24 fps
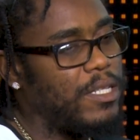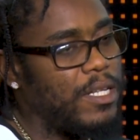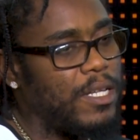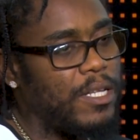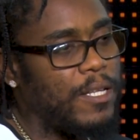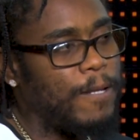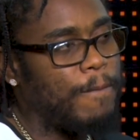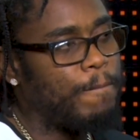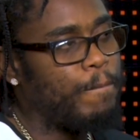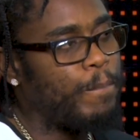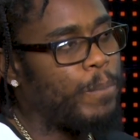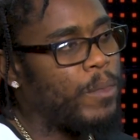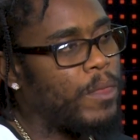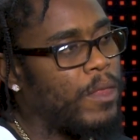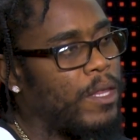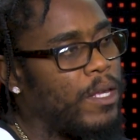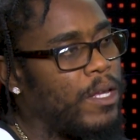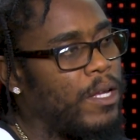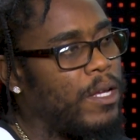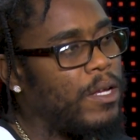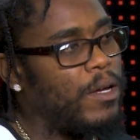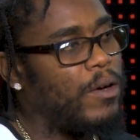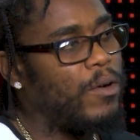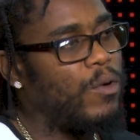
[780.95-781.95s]
See,
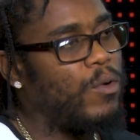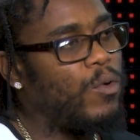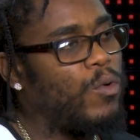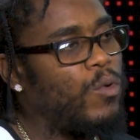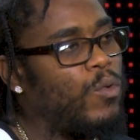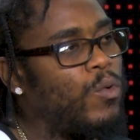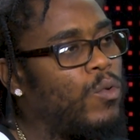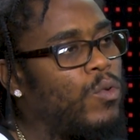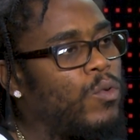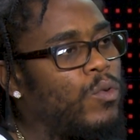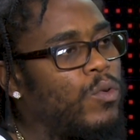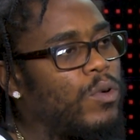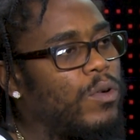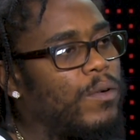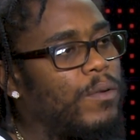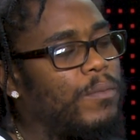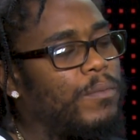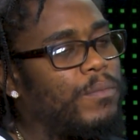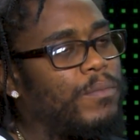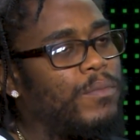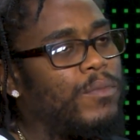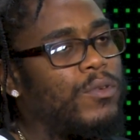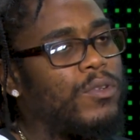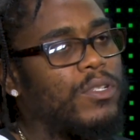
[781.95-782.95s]

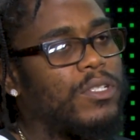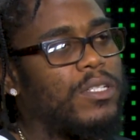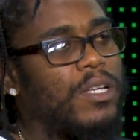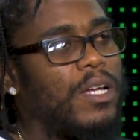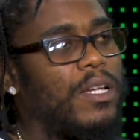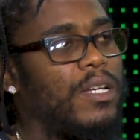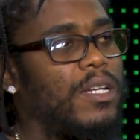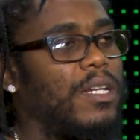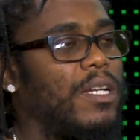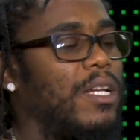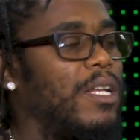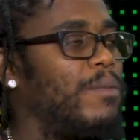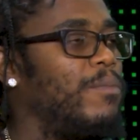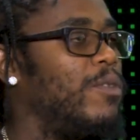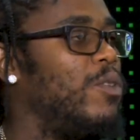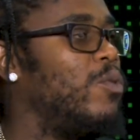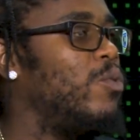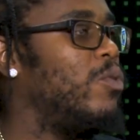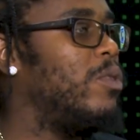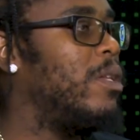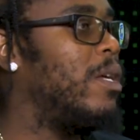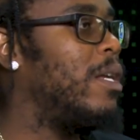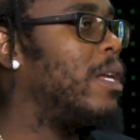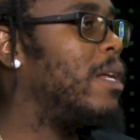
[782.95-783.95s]
most of them
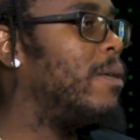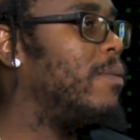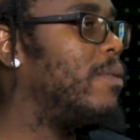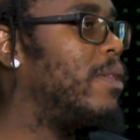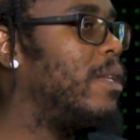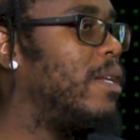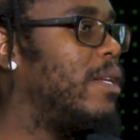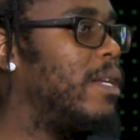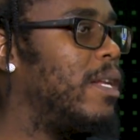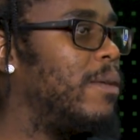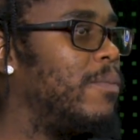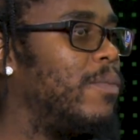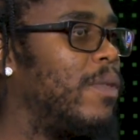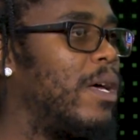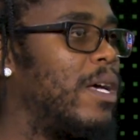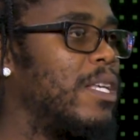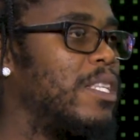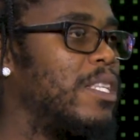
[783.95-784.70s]
youth, them